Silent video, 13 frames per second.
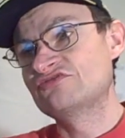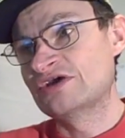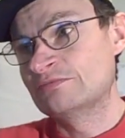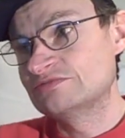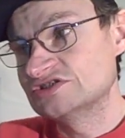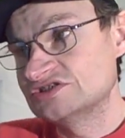
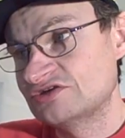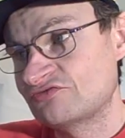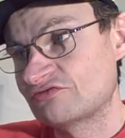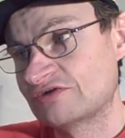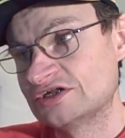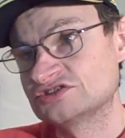temperature
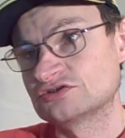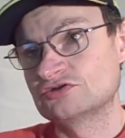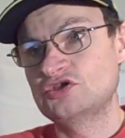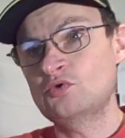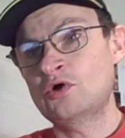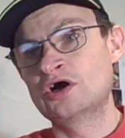differential
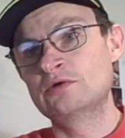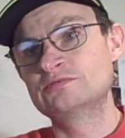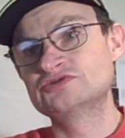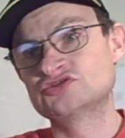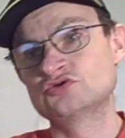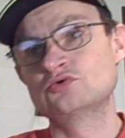you
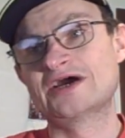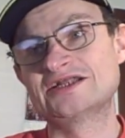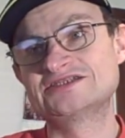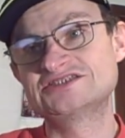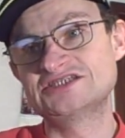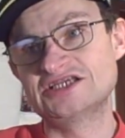hope to
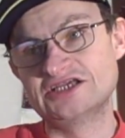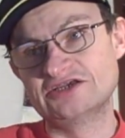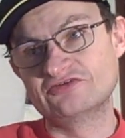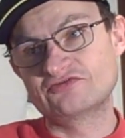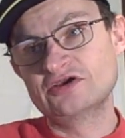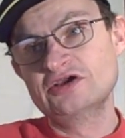
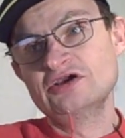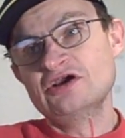achieve.